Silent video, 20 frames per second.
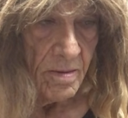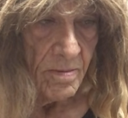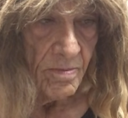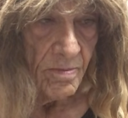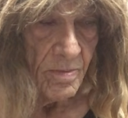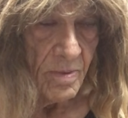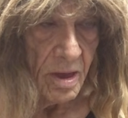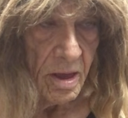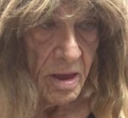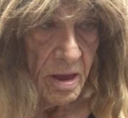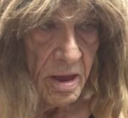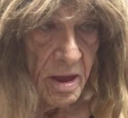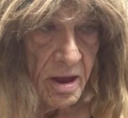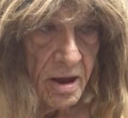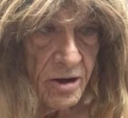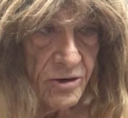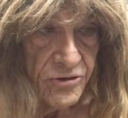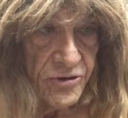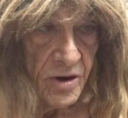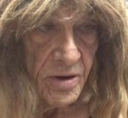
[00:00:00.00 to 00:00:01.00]
My
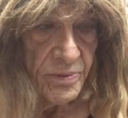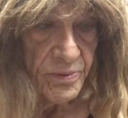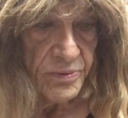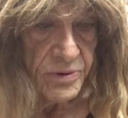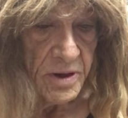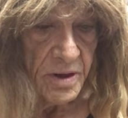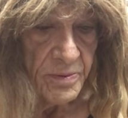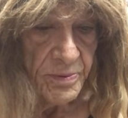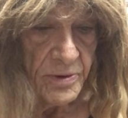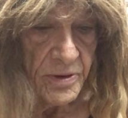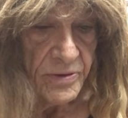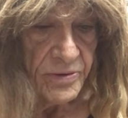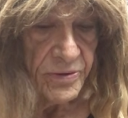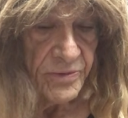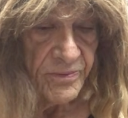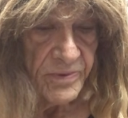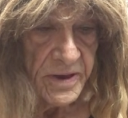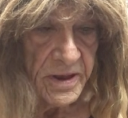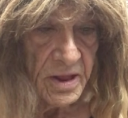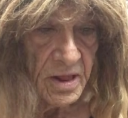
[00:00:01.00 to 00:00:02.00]
HF stuff is
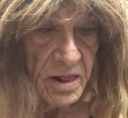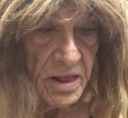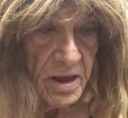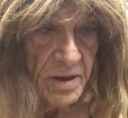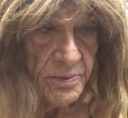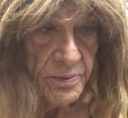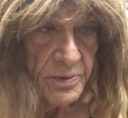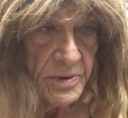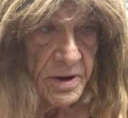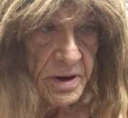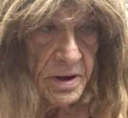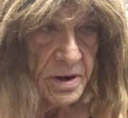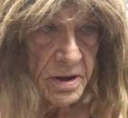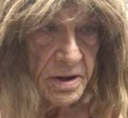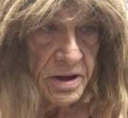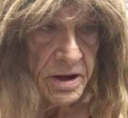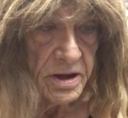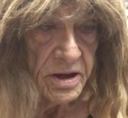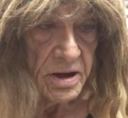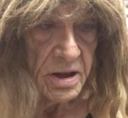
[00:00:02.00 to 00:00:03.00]
VLF
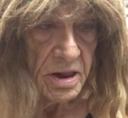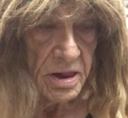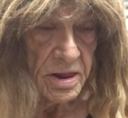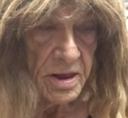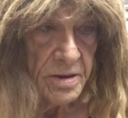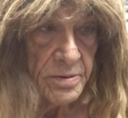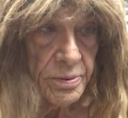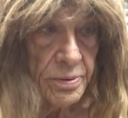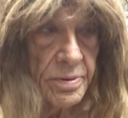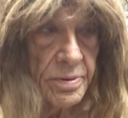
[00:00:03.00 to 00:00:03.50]
and ELF.